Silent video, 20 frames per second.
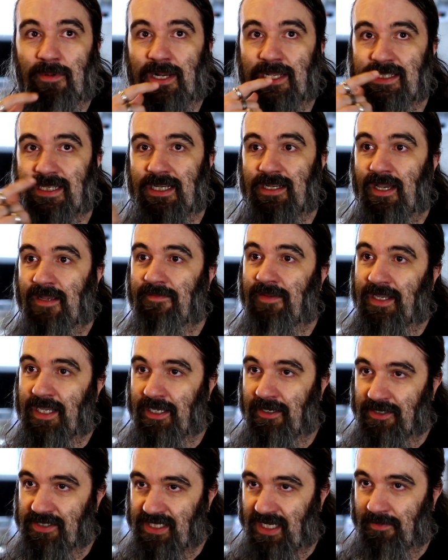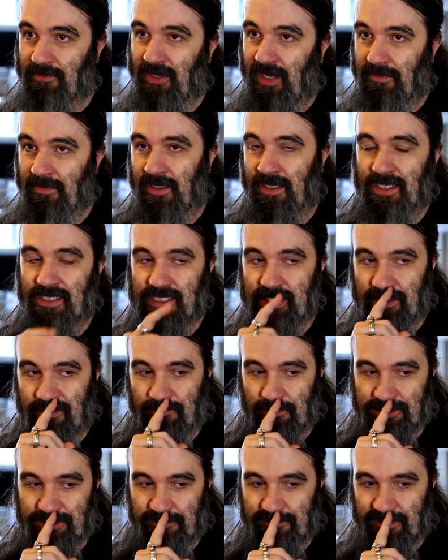When I say knight, Viking, or samurai, I'm not asking you
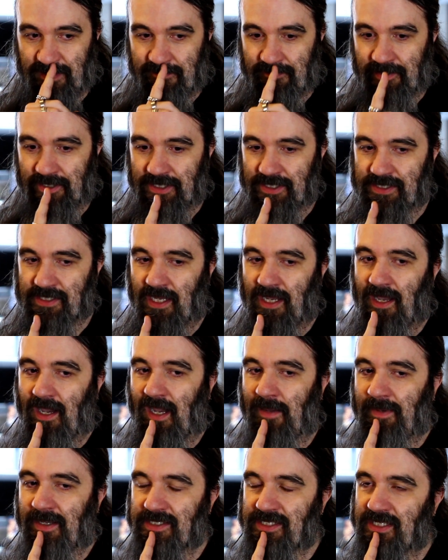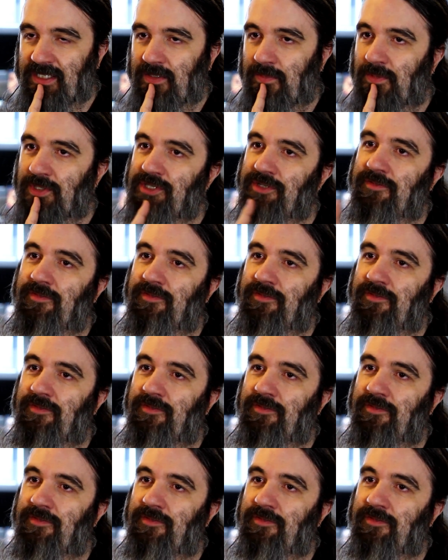what your favorite is, I'm asking you what